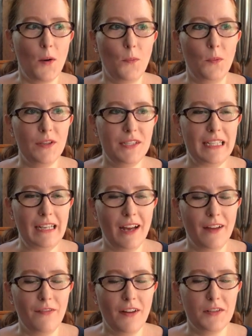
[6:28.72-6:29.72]
We'll see.
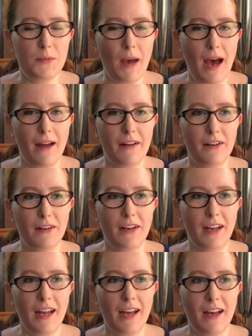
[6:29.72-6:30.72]
I found a pattern
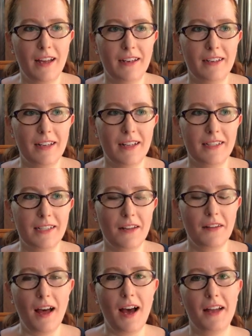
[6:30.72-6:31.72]
and it's a
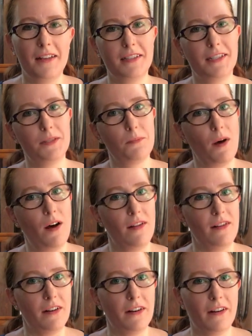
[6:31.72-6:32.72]
lot
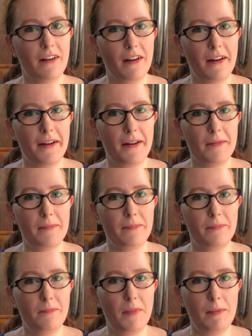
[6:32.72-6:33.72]
smaller,
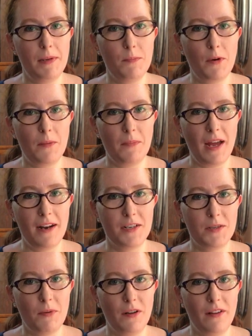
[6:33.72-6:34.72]
maybe more
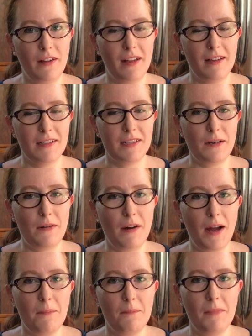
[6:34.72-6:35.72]
manageable, and so
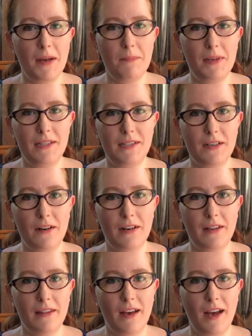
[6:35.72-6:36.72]
I might be
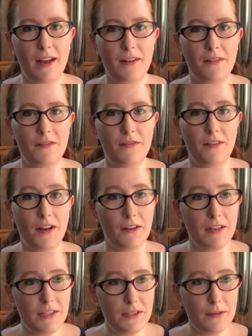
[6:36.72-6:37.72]
starting that
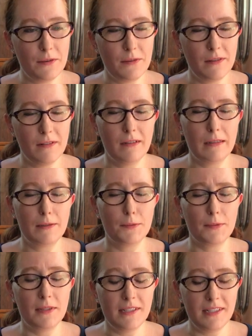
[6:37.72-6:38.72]
very soon.
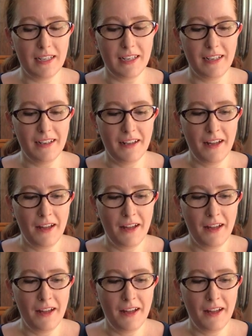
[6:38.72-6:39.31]
We'll see.